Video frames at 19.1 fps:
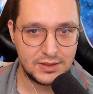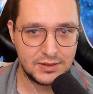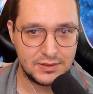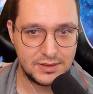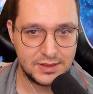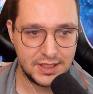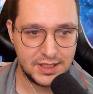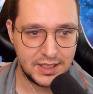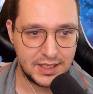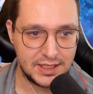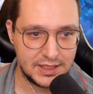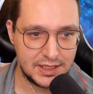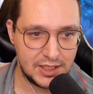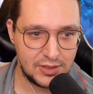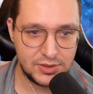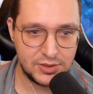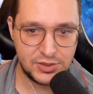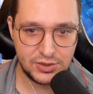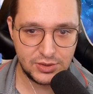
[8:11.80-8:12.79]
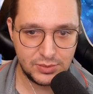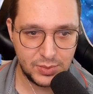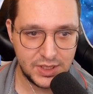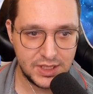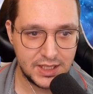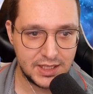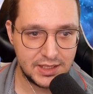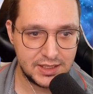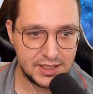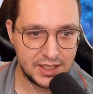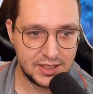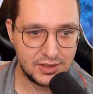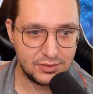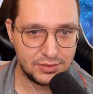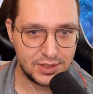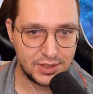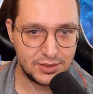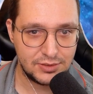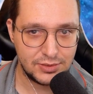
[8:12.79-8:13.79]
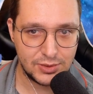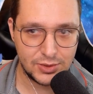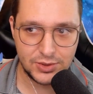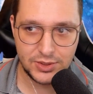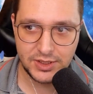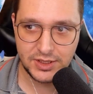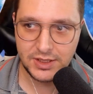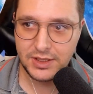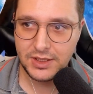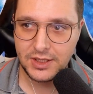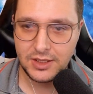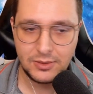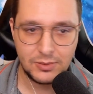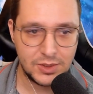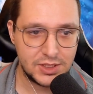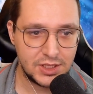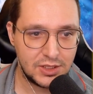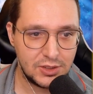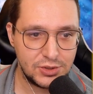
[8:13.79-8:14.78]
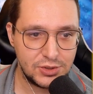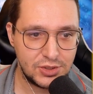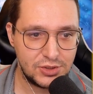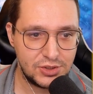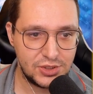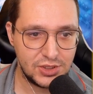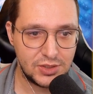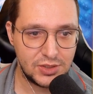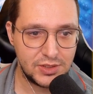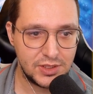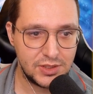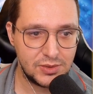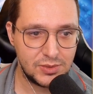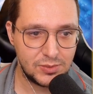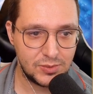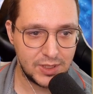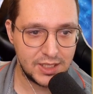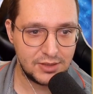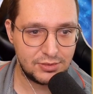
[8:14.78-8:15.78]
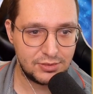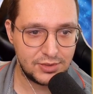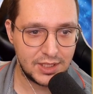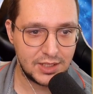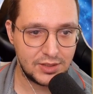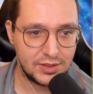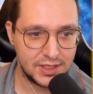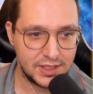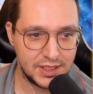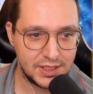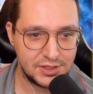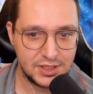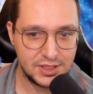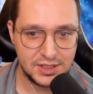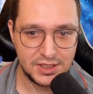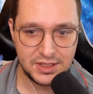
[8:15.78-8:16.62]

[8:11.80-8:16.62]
Yeah, and now it should be in the interface folder, which I'll also show you where the file is.